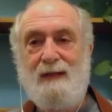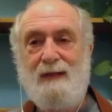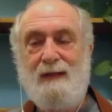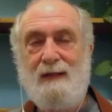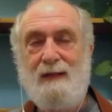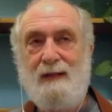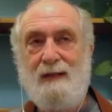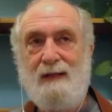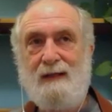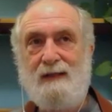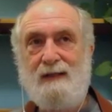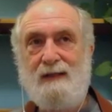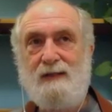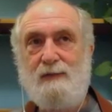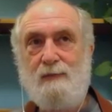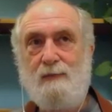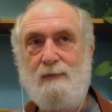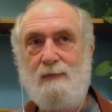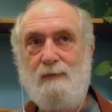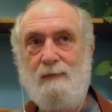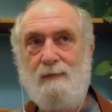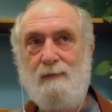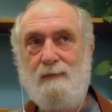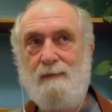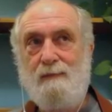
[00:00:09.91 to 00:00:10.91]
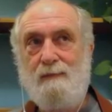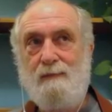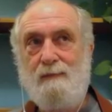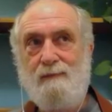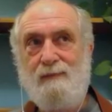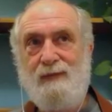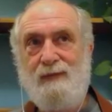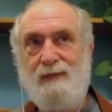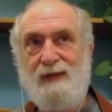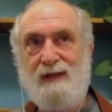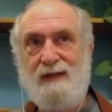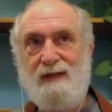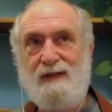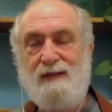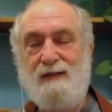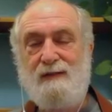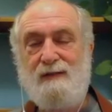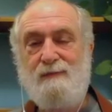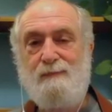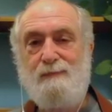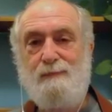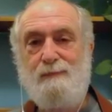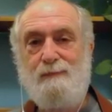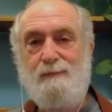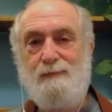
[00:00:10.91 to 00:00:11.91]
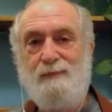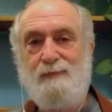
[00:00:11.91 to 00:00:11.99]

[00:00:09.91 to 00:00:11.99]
this this